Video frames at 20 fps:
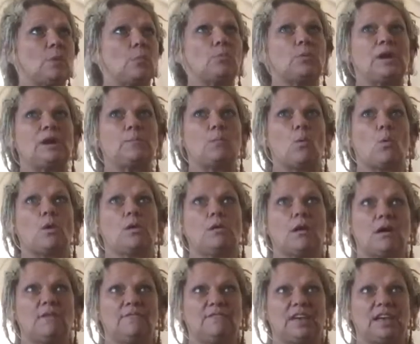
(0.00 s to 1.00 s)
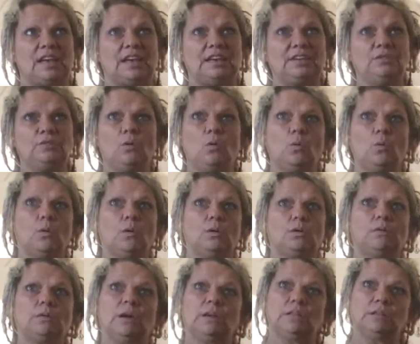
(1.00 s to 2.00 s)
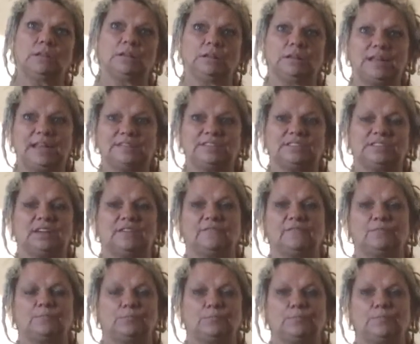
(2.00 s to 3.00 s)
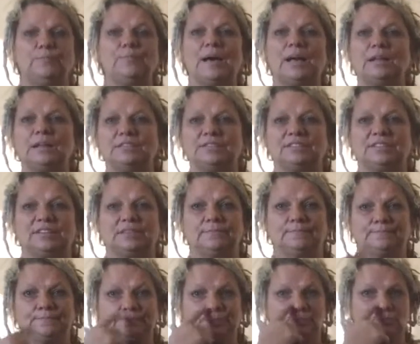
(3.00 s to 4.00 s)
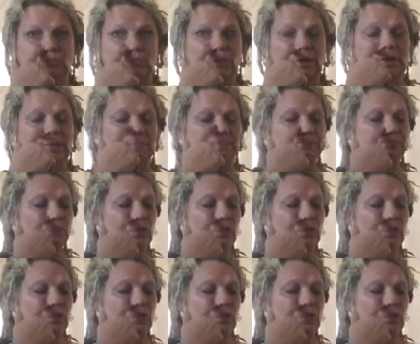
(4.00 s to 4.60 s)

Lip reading: bring more of in or a little less of. Balancing, right?